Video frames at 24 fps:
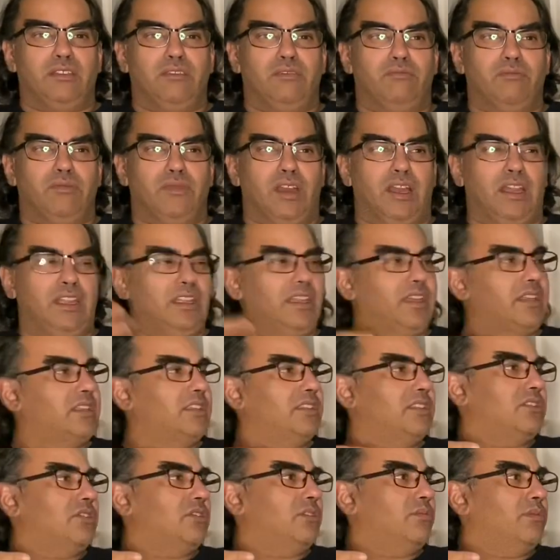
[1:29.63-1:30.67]
I liked it
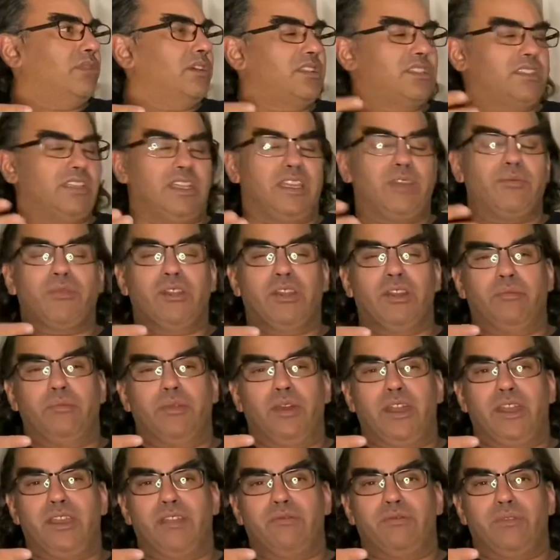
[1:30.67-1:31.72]
so much I am going to
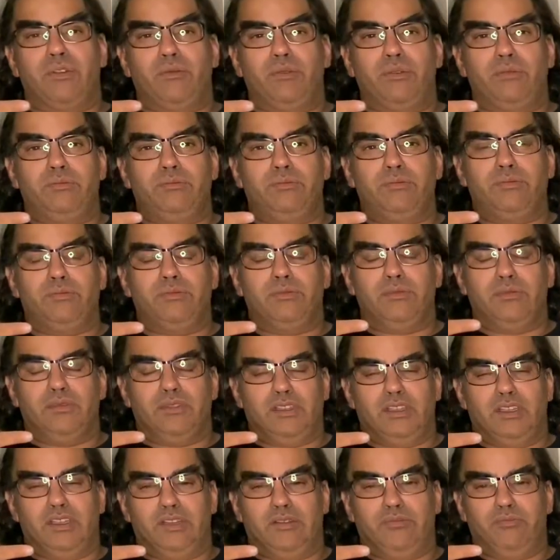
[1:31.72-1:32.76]
buy it from
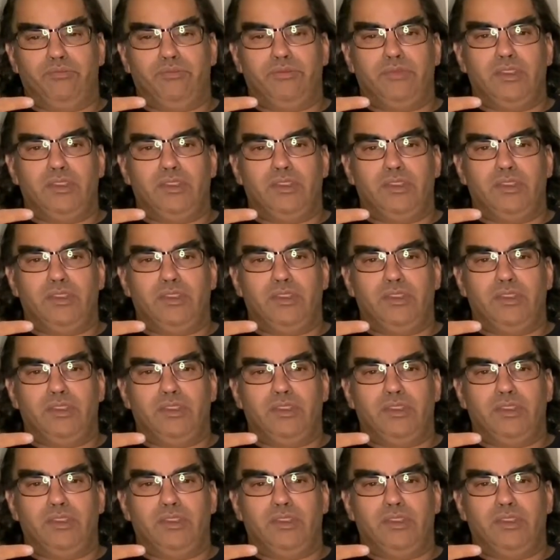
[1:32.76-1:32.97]
him.